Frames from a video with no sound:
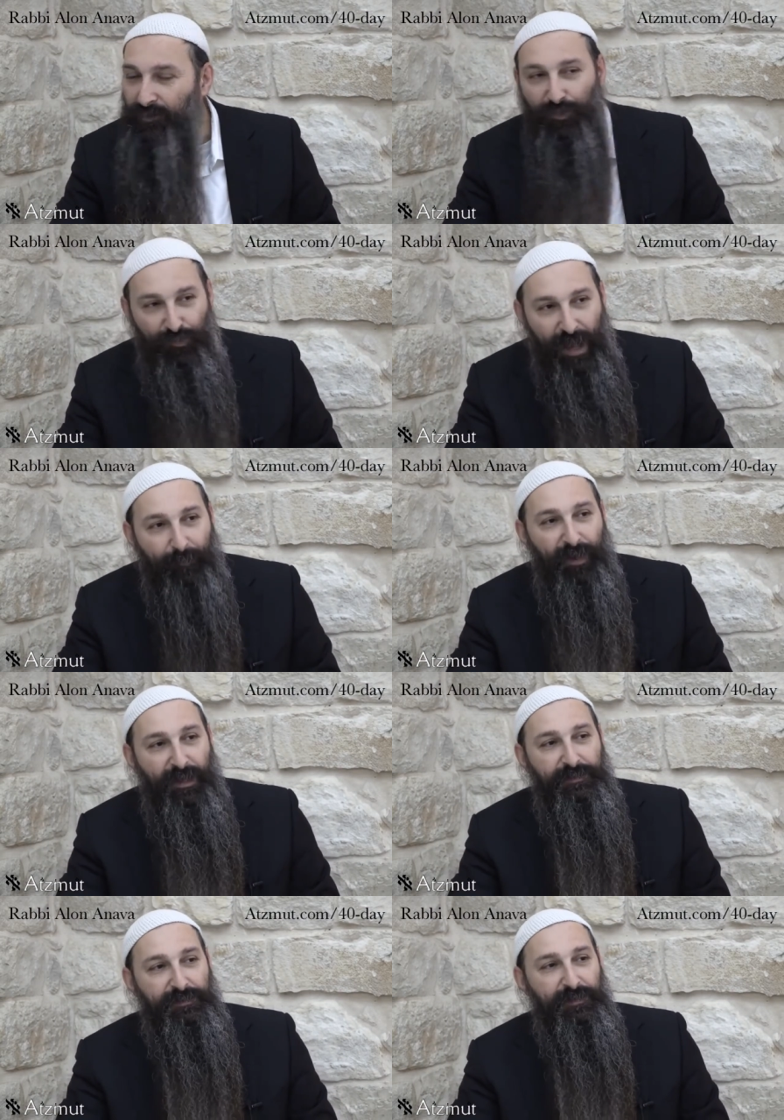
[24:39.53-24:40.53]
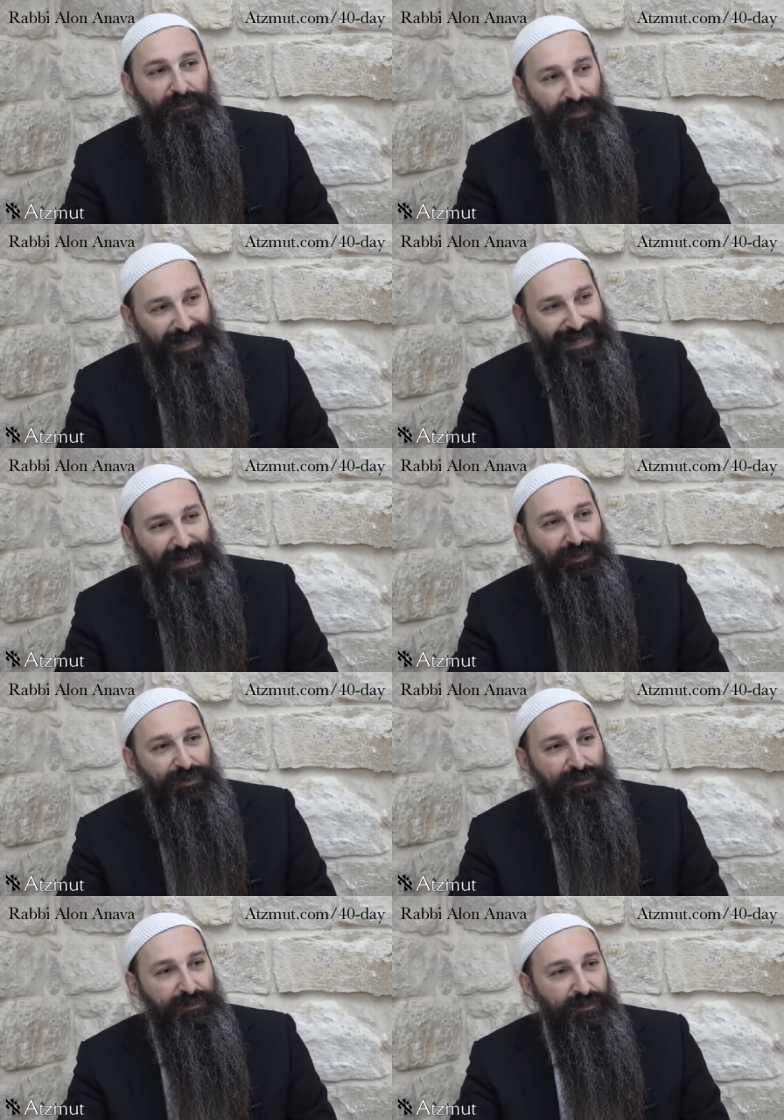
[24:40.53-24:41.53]
Your rabbis, the
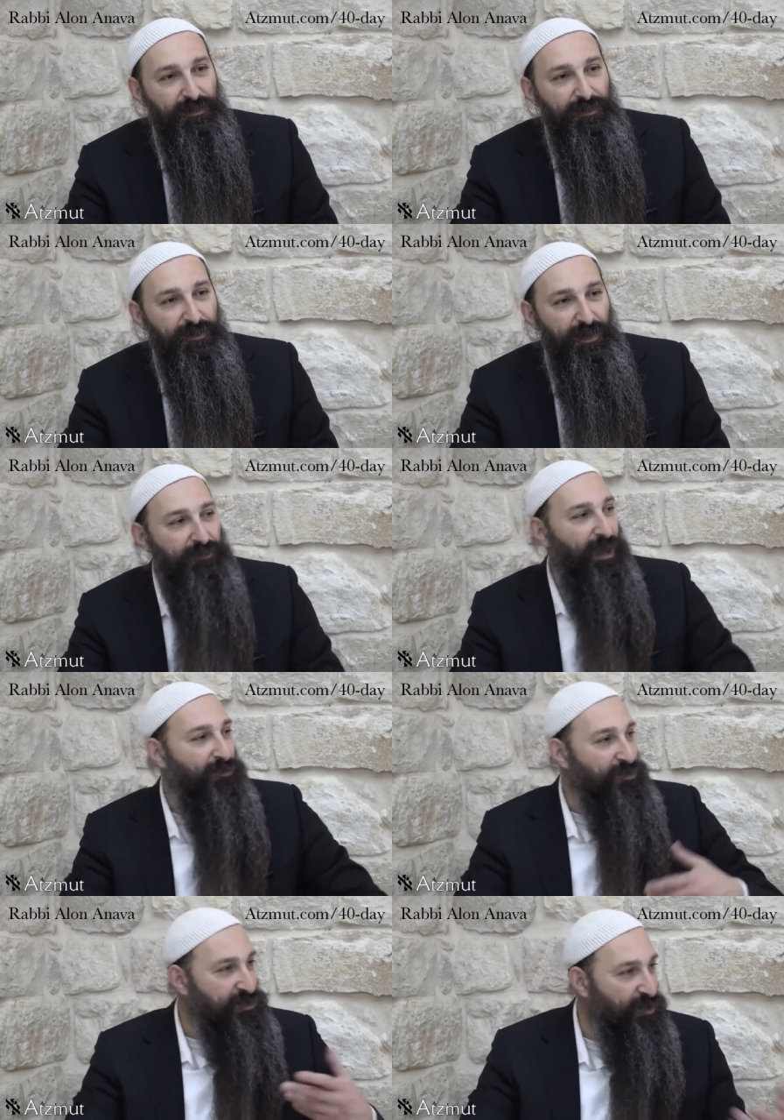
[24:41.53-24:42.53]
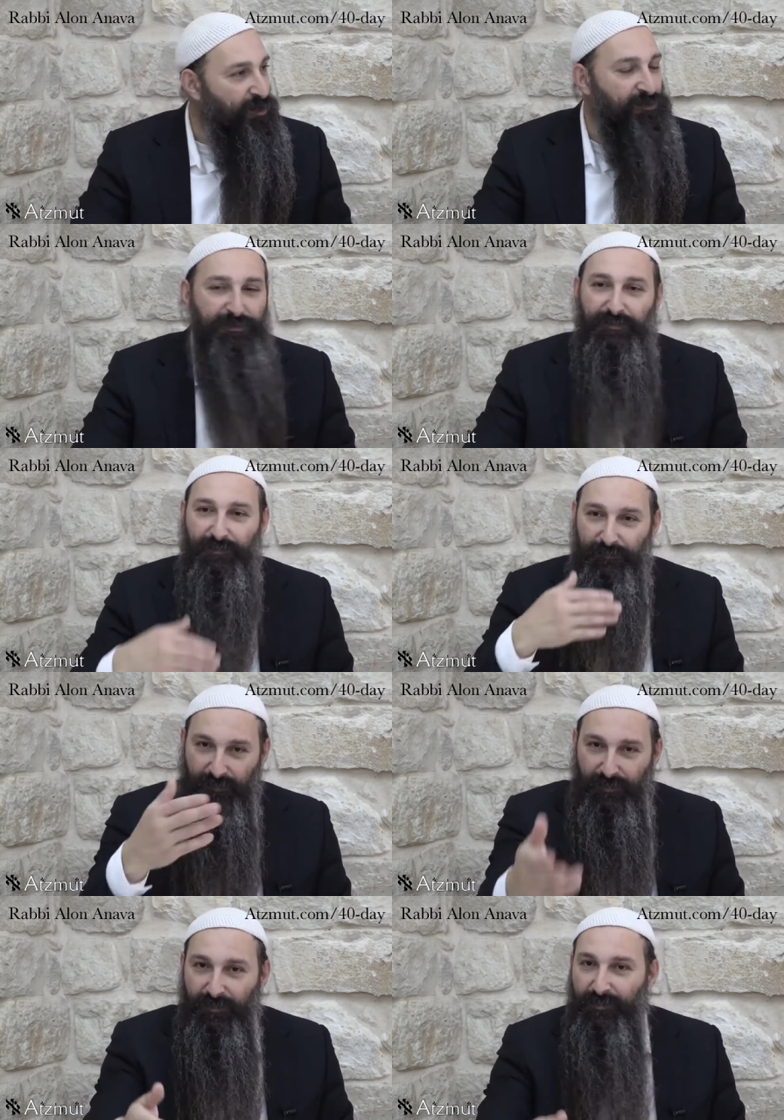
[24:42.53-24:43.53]
leaders, and now you start
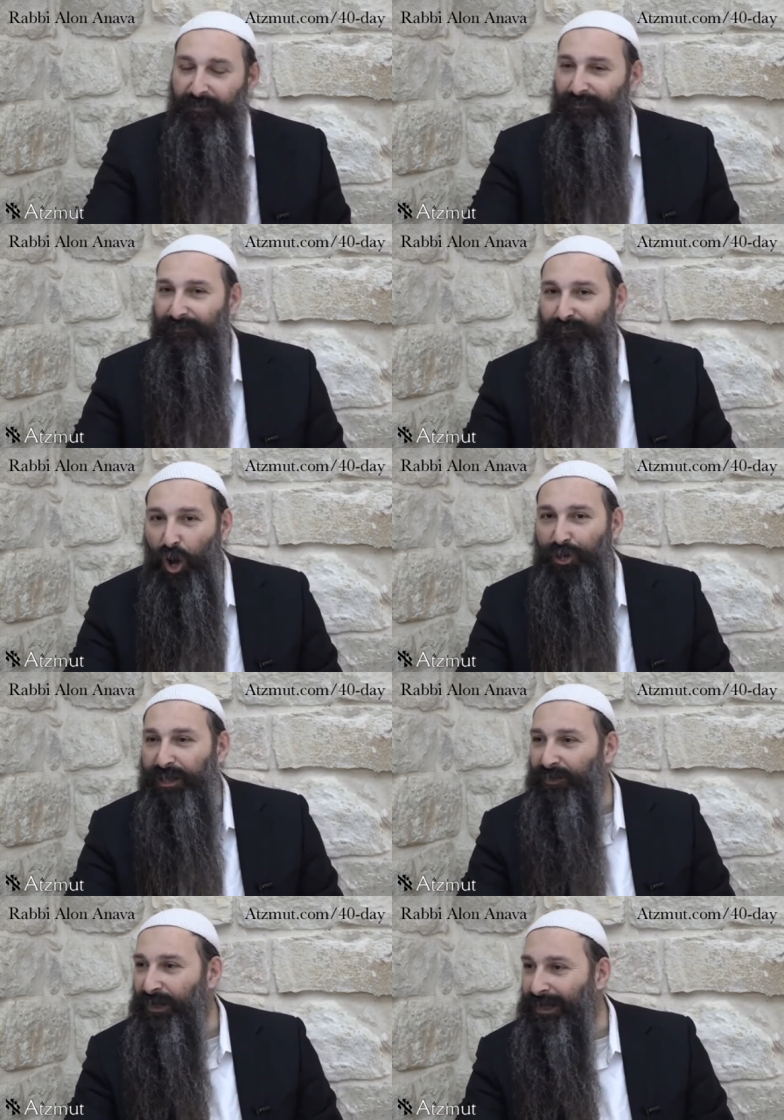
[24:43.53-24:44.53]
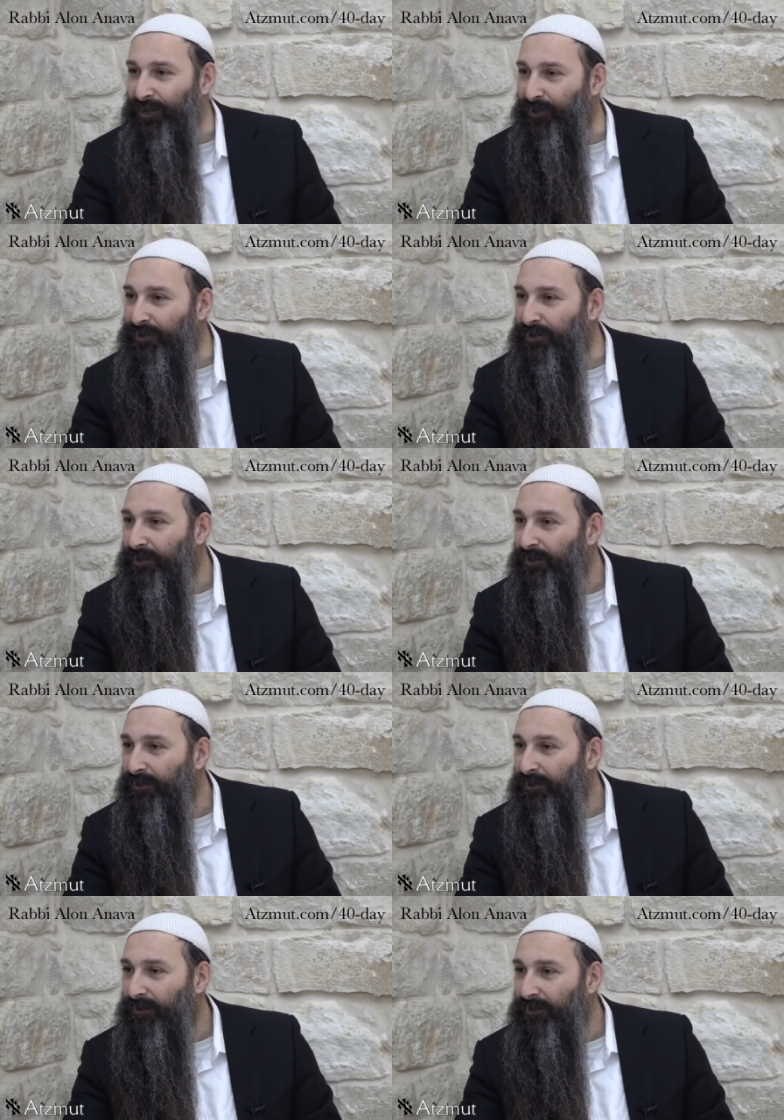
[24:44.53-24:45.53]
mocking the leaders,
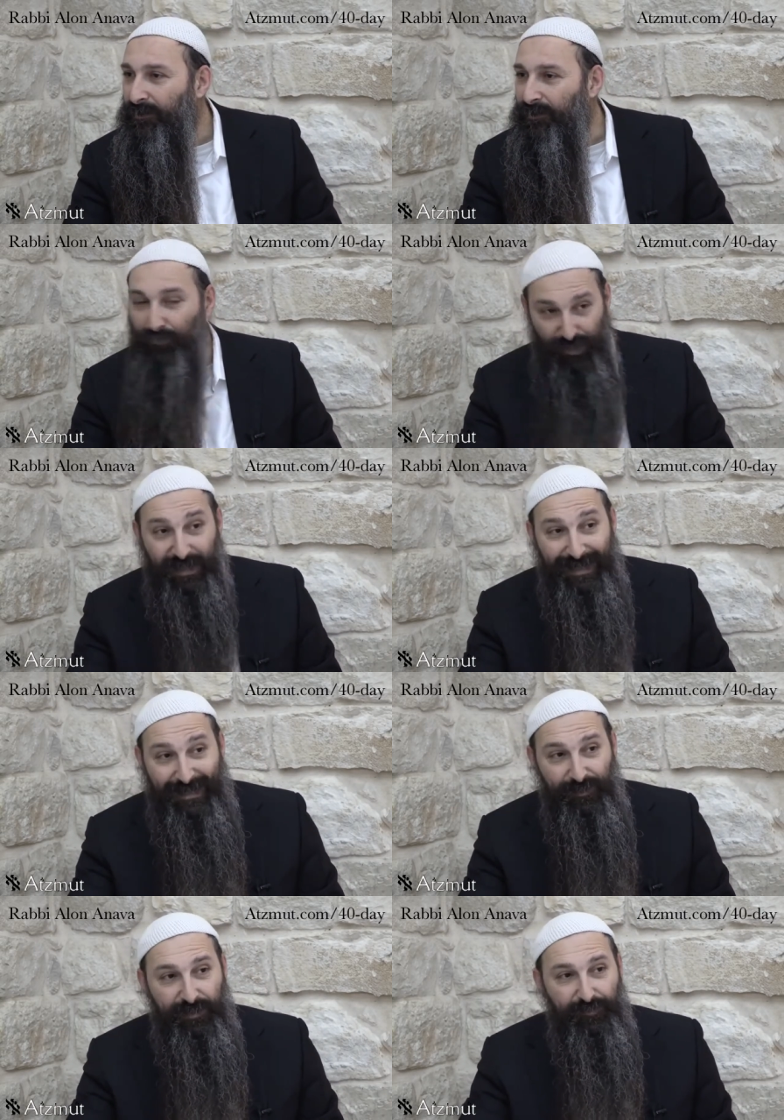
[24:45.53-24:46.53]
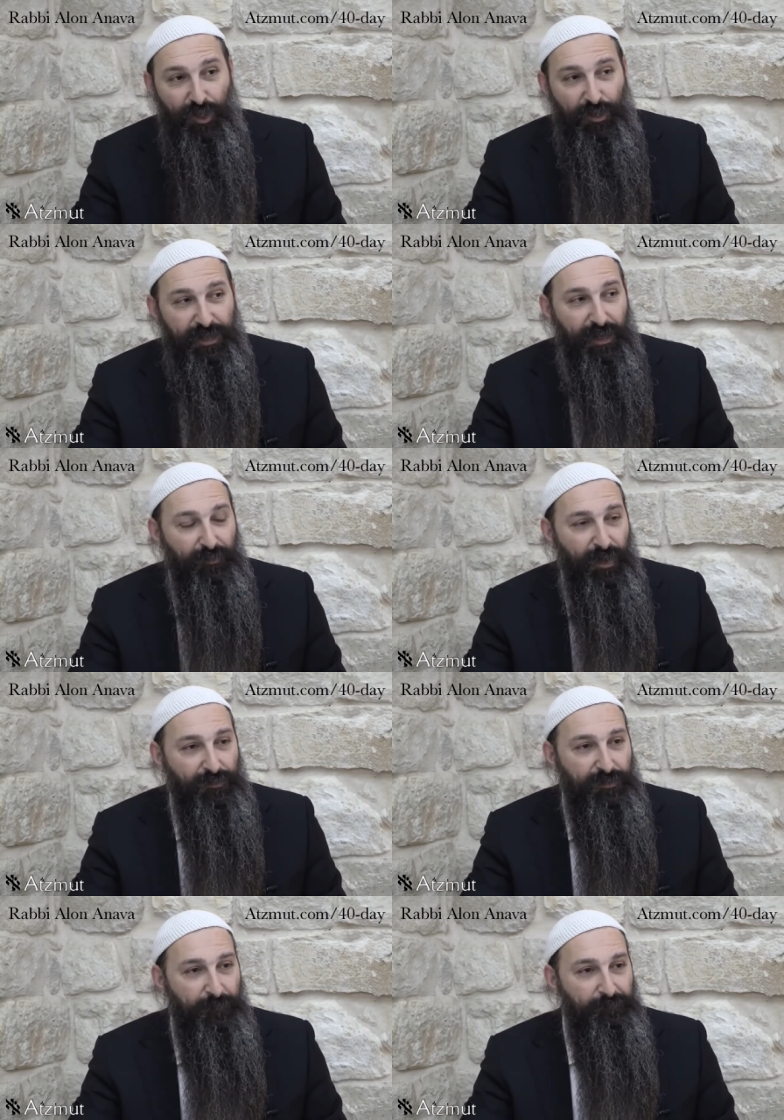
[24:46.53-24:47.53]
the real leaders I'm talking
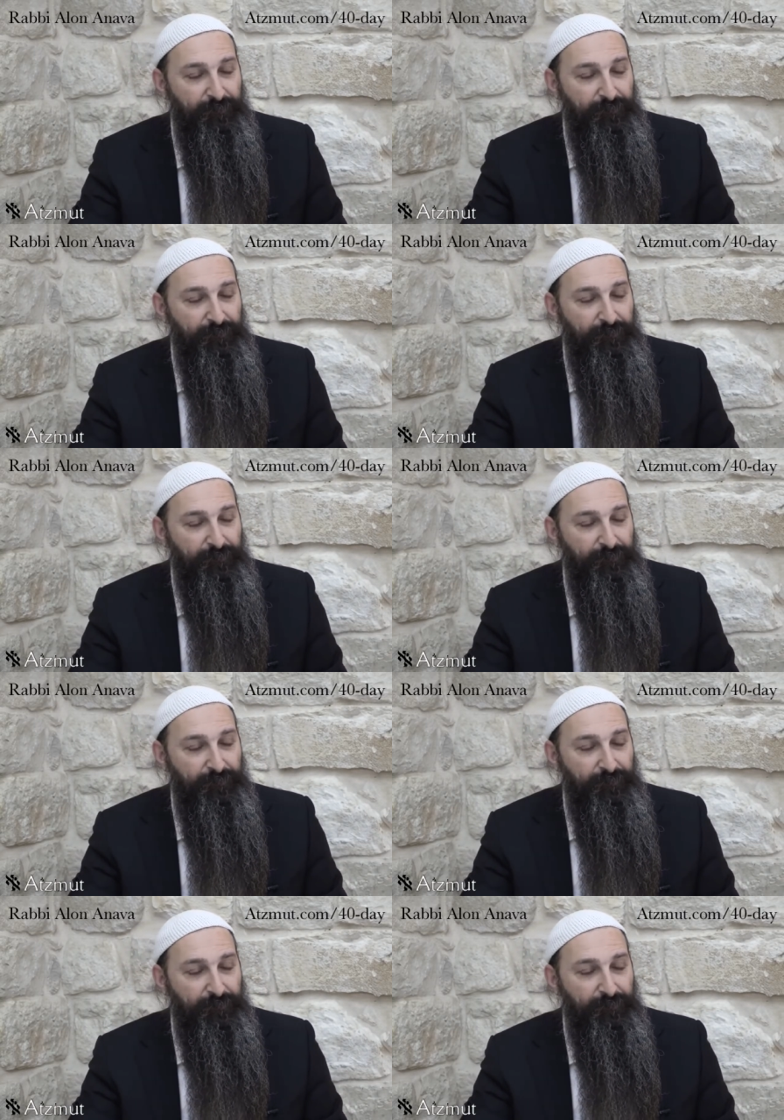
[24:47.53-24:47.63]
about.